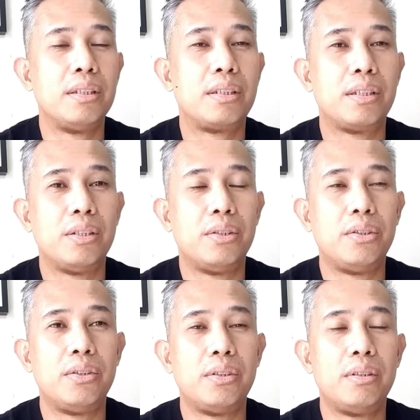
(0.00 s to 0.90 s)

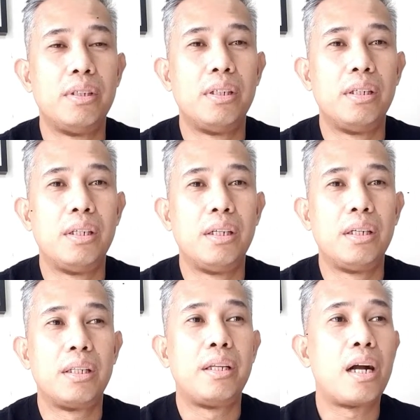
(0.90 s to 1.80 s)
So
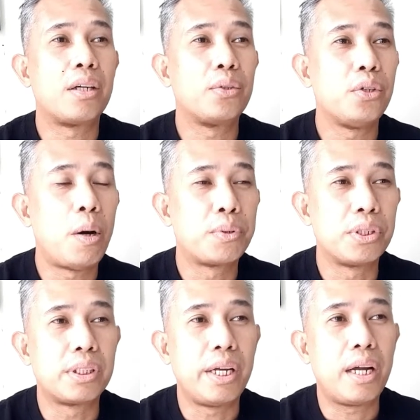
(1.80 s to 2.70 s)
there are two
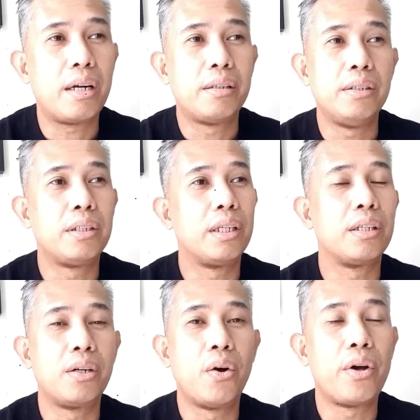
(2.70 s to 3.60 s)
options there. You
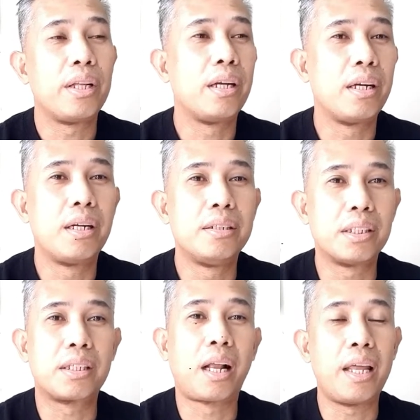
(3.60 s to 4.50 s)
can go and
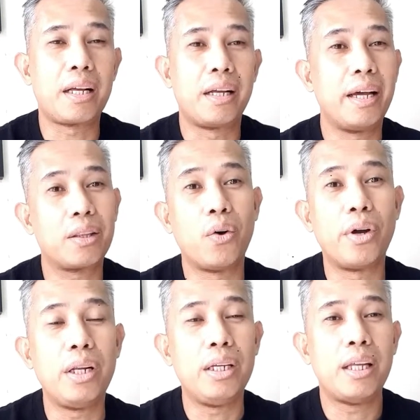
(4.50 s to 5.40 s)
just click Get
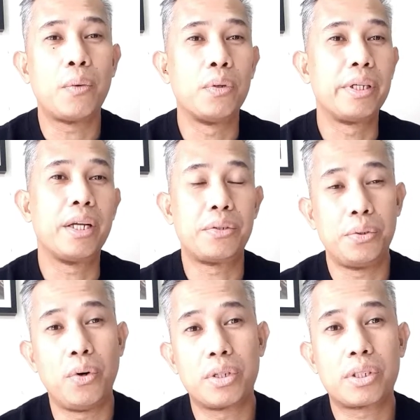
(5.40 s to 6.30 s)
Oily. That will get
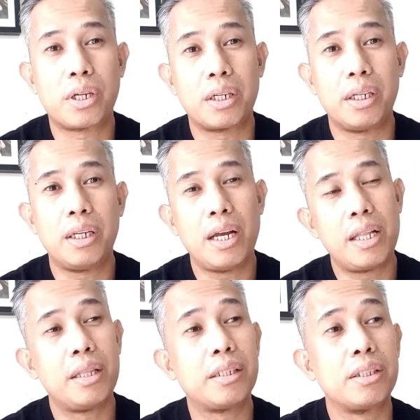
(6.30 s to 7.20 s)
you all started,
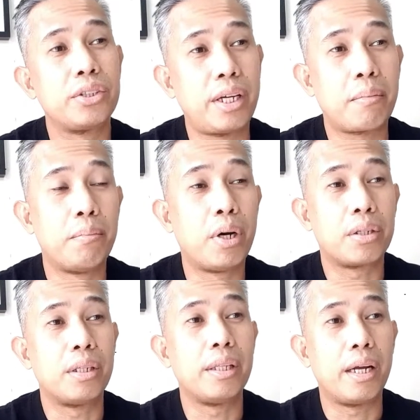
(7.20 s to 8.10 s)
and there's a check
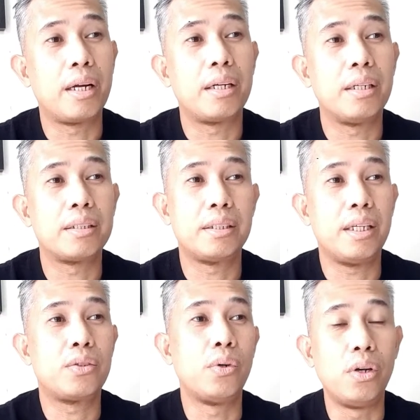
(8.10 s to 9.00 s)
button there that
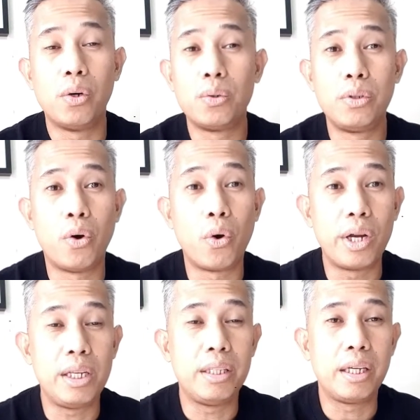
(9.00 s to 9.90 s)
says Reload
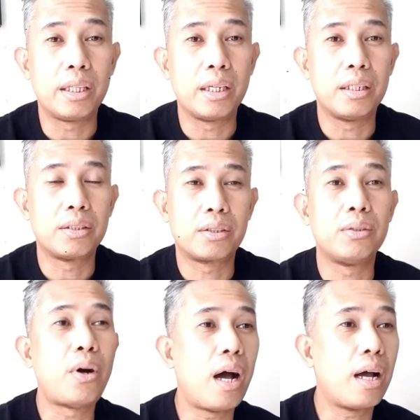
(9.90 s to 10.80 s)
Oily Data.
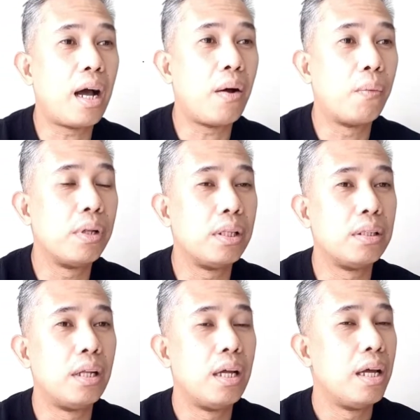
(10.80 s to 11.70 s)
So I
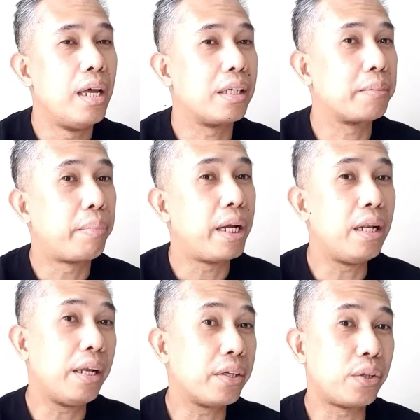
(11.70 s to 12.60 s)
will
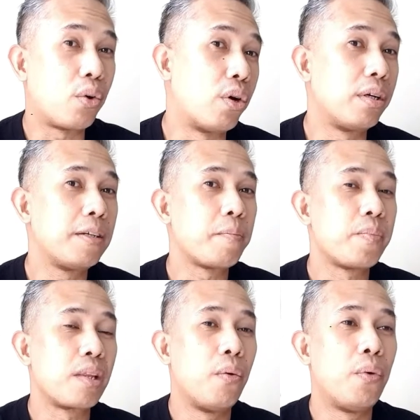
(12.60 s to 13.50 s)
explain later on
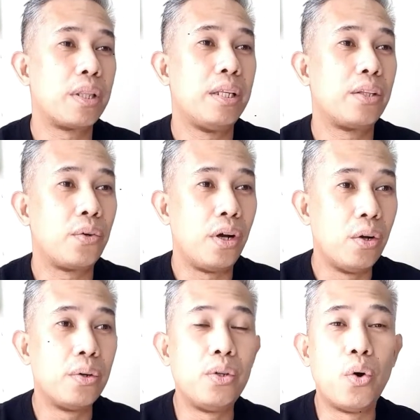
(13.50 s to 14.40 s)
what that
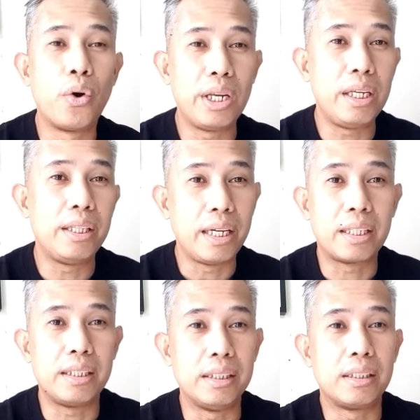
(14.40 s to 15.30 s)
Reload Oily
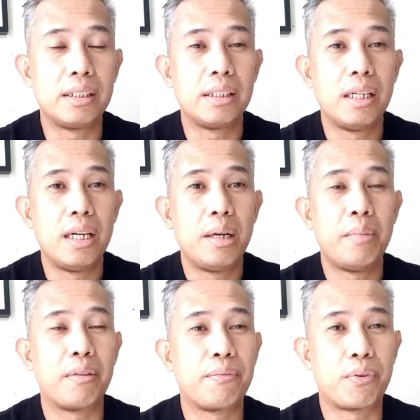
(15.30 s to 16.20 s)
Data is,
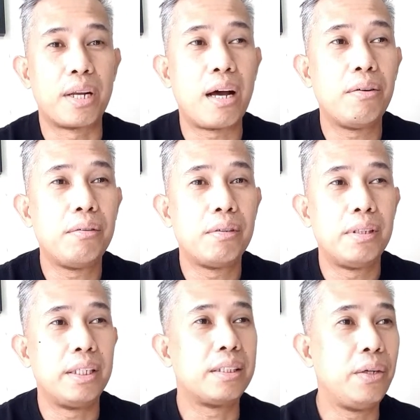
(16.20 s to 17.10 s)
but for now,
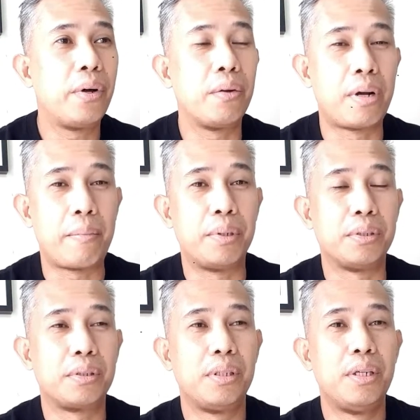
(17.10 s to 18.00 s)
let's see what
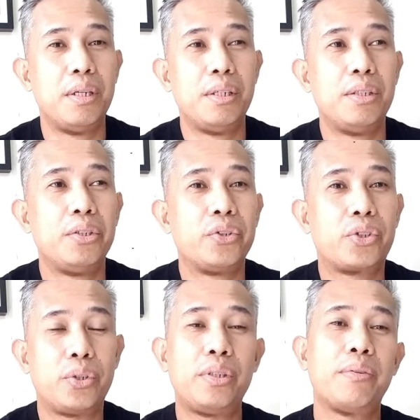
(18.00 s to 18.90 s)
happens.
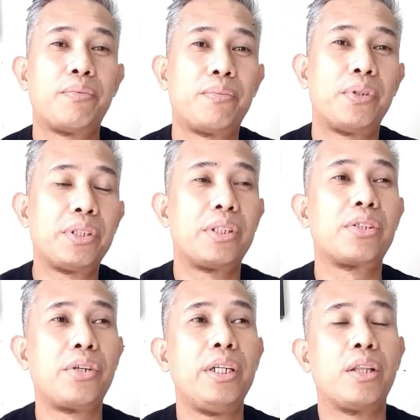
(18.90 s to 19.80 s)
So the first
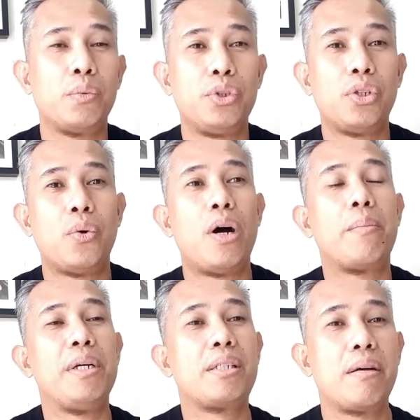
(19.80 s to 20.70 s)
screen that would show
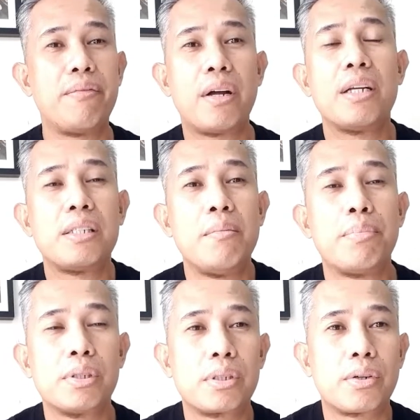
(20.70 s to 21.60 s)
up is a very
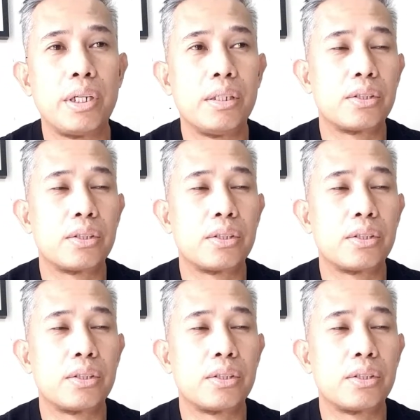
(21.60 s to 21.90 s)
simple screen.